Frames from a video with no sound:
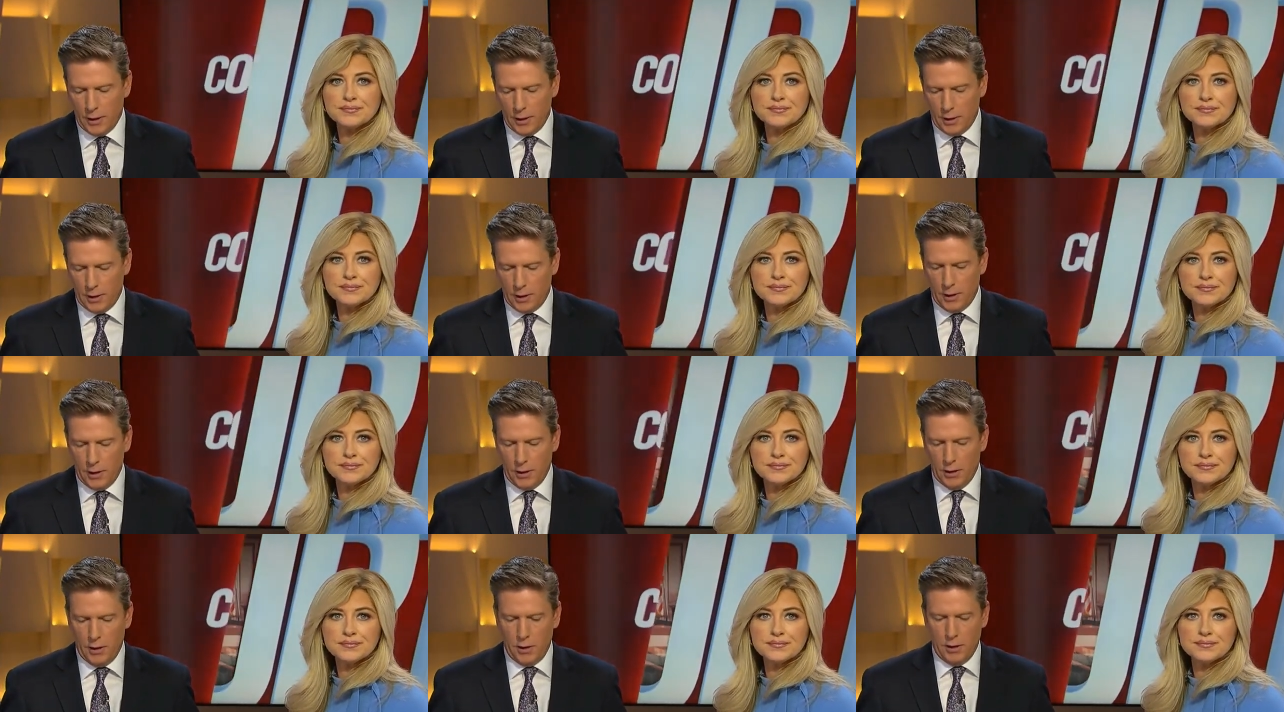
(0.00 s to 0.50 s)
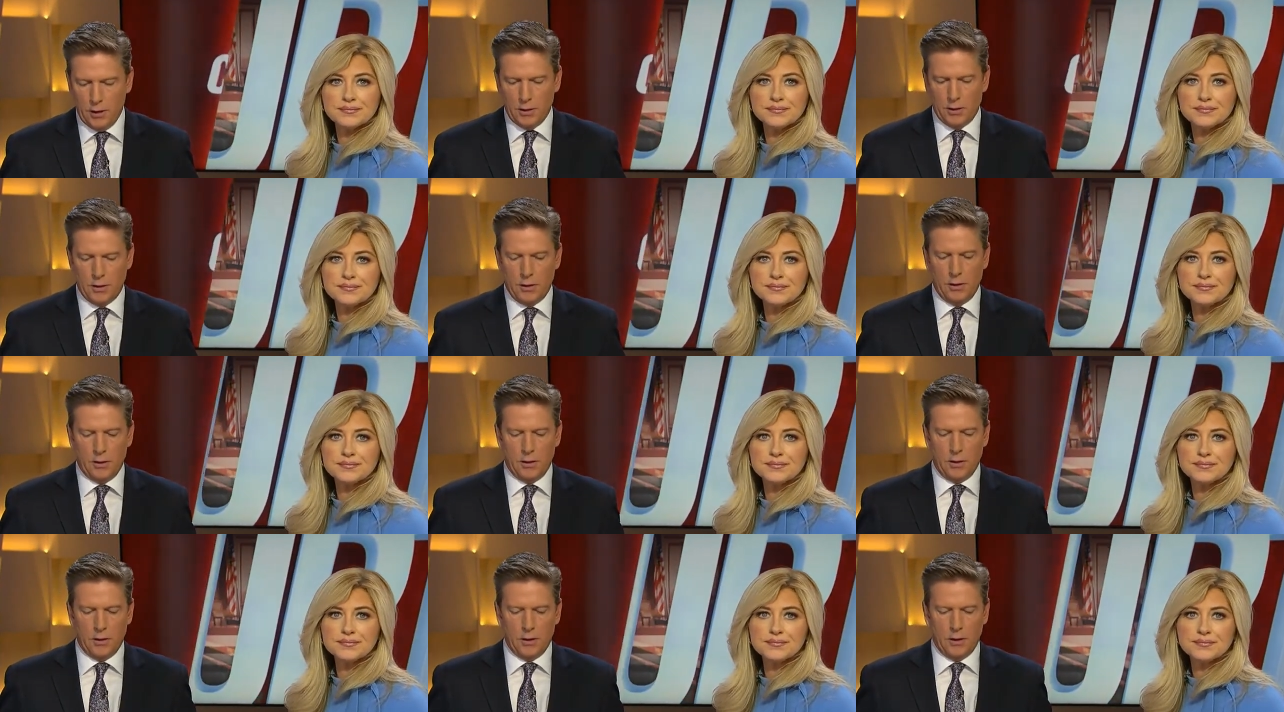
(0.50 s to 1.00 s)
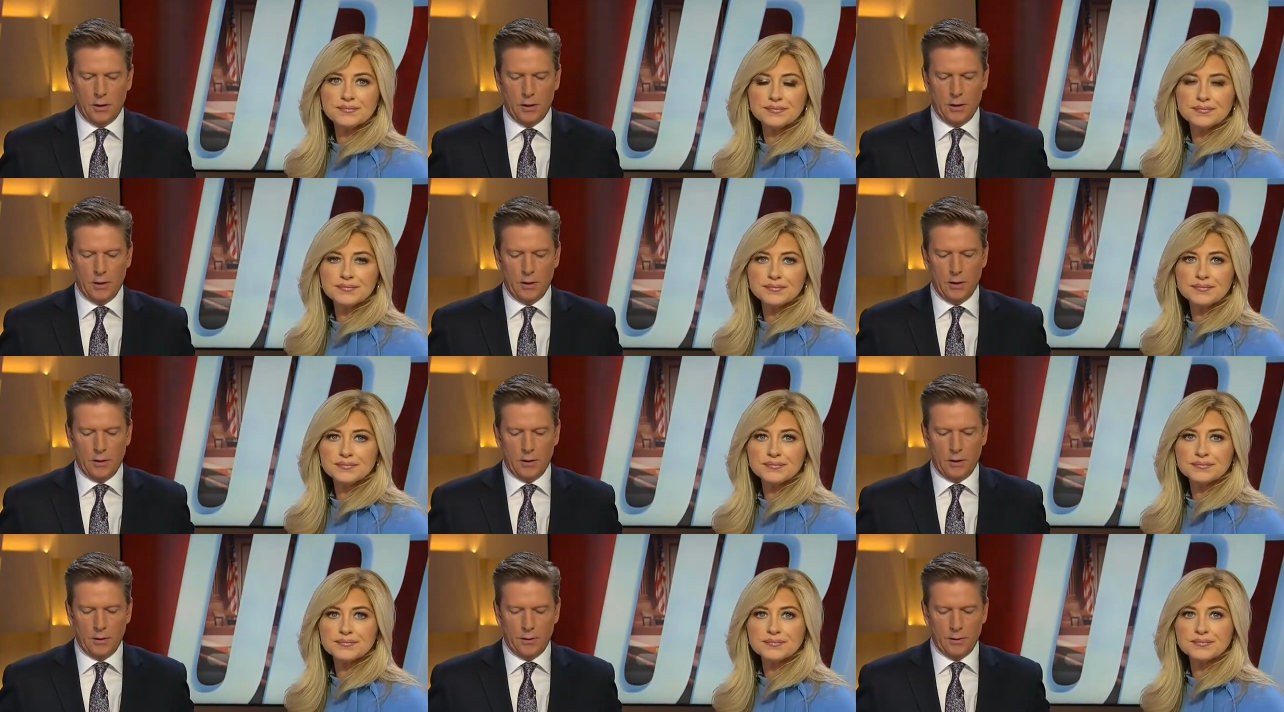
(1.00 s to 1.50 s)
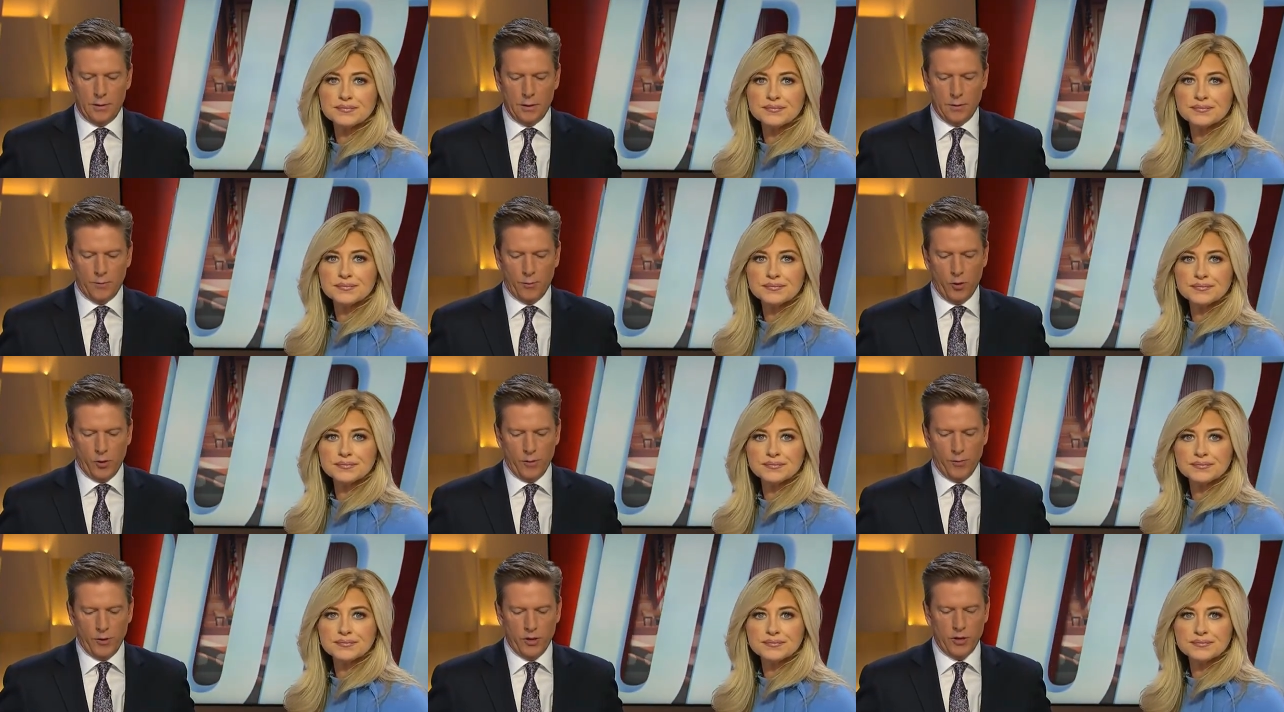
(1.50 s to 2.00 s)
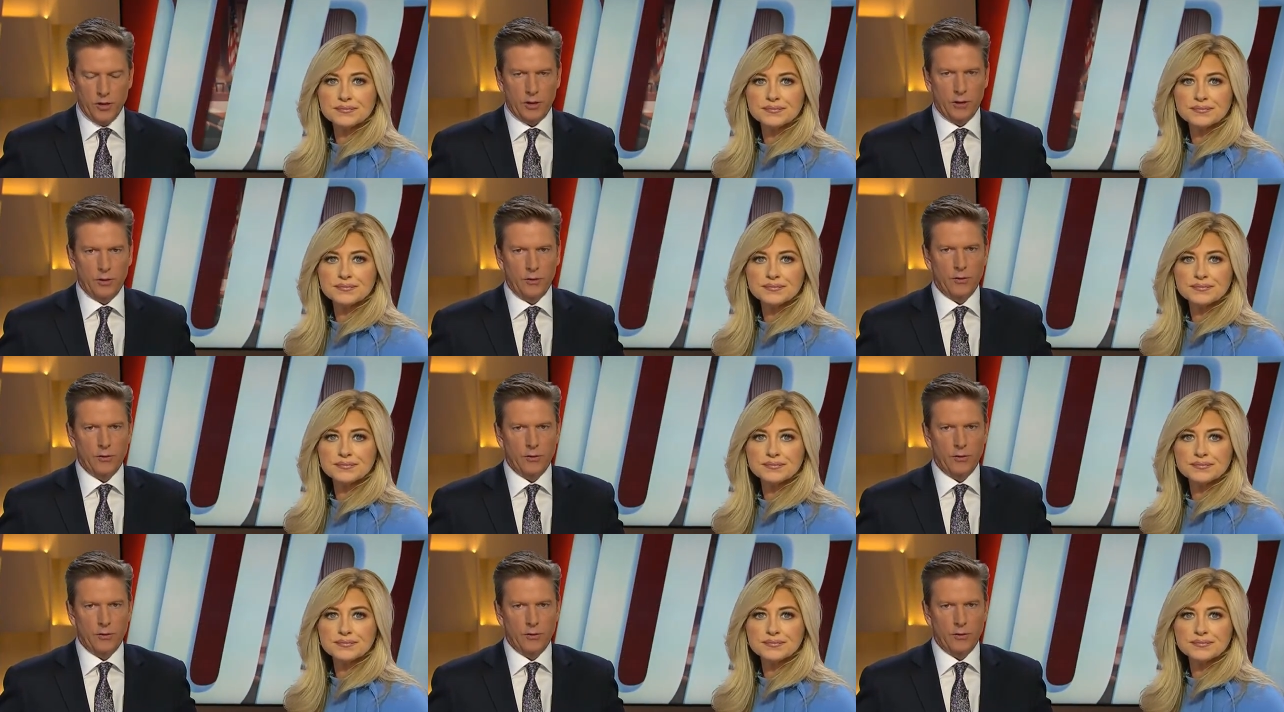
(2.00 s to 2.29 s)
Speaker 1: and he is in uh, Dearborn, Michigan.